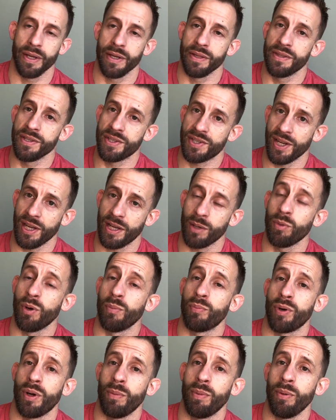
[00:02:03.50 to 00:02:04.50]
The second one,
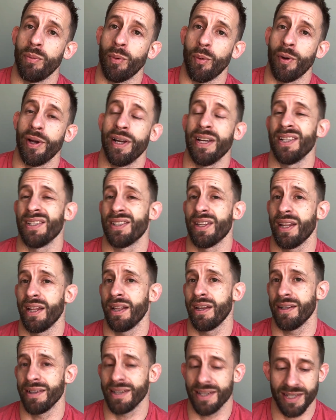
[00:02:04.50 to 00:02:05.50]
problem aware, is that
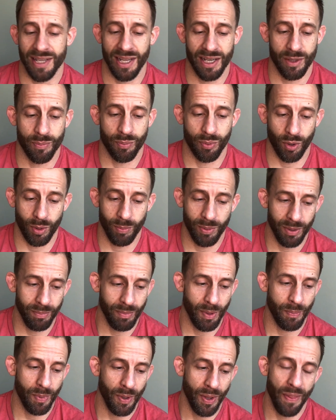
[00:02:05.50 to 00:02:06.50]
they understand a
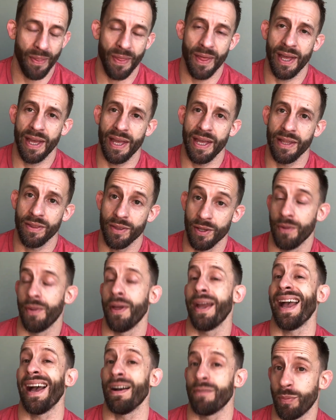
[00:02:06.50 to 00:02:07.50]
problem, but that
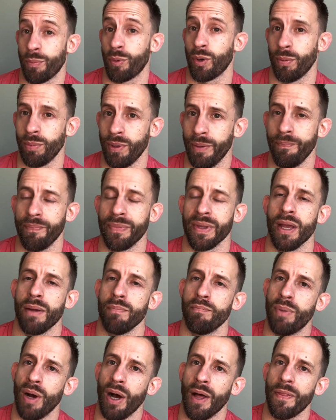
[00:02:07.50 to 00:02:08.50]
they have a problem,
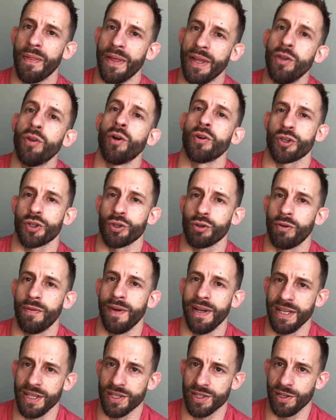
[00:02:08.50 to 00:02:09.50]
but they're not sure of
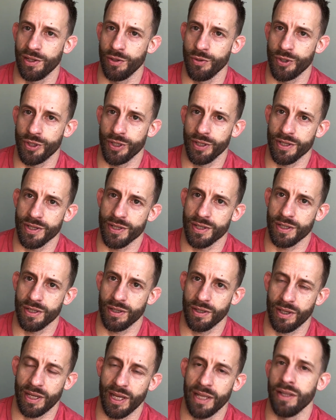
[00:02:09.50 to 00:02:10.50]
any solutions,
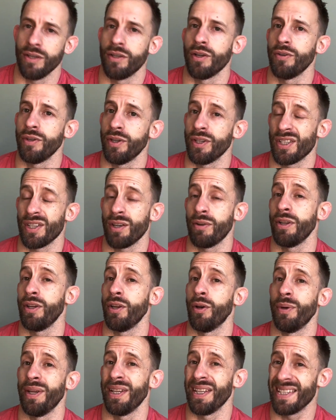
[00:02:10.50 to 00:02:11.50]
okay, they don't necessarily
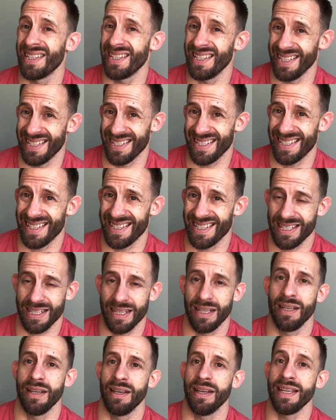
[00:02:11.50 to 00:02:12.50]
know it exists
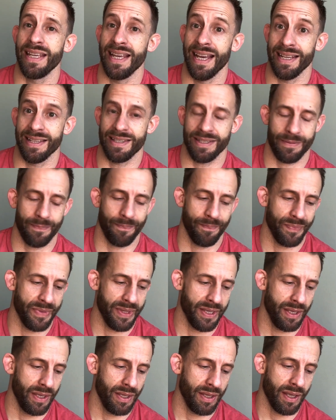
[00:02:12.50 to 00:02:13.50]
yet,
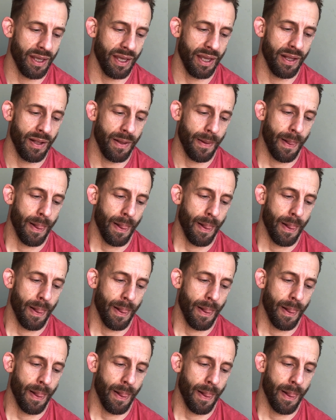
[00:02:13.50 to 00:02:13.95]
okay.